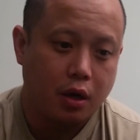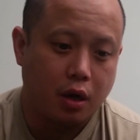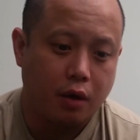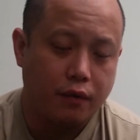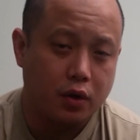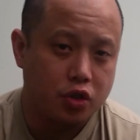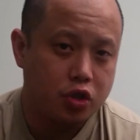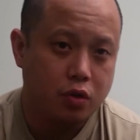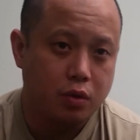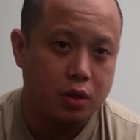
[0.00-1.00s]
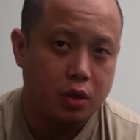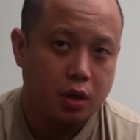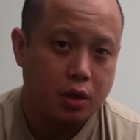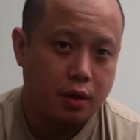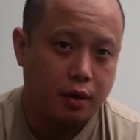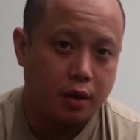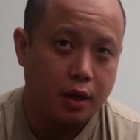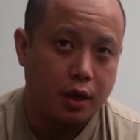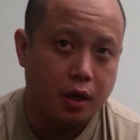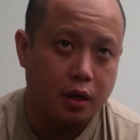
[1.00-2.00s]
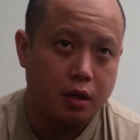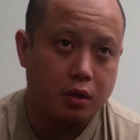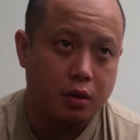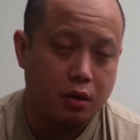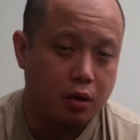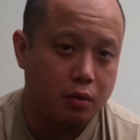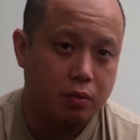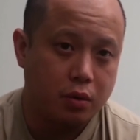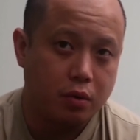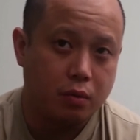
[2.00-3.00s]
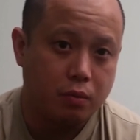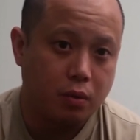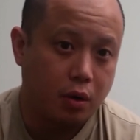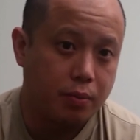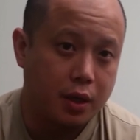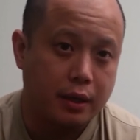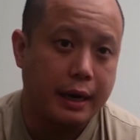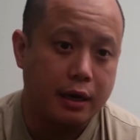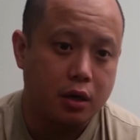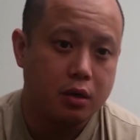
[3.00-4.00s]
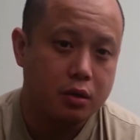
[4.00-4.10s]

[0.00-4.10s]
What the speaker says: If you're a student, then you know you are being guided.